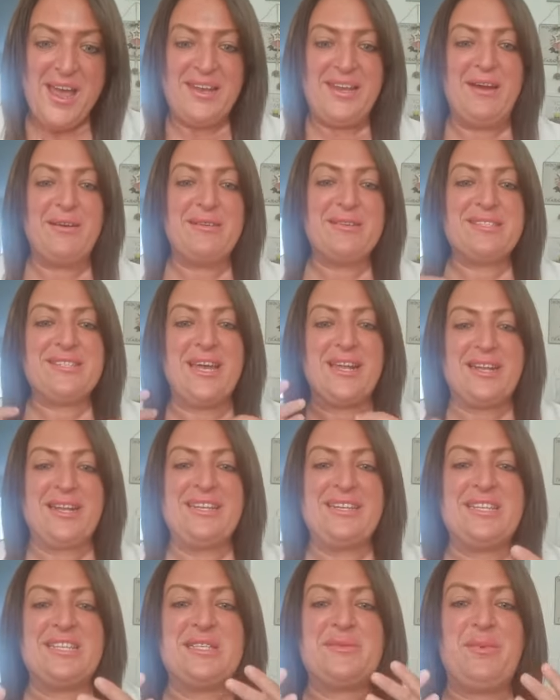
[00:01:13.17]
Now, sadly,
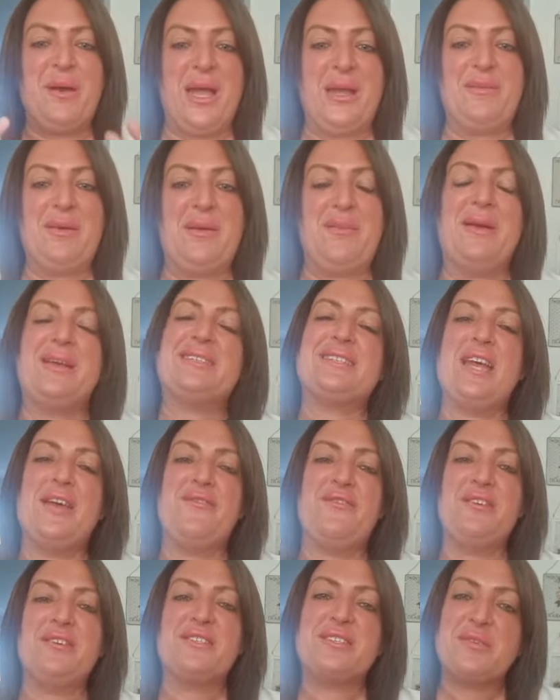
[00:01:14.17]
despite my best
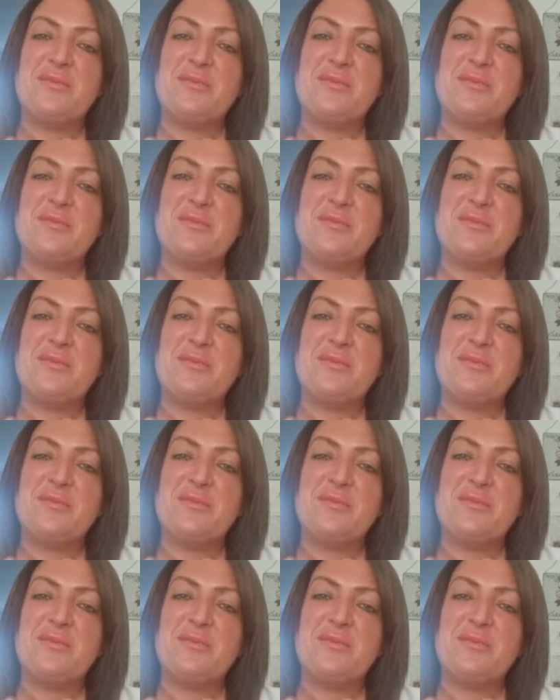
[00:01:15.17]
efforts,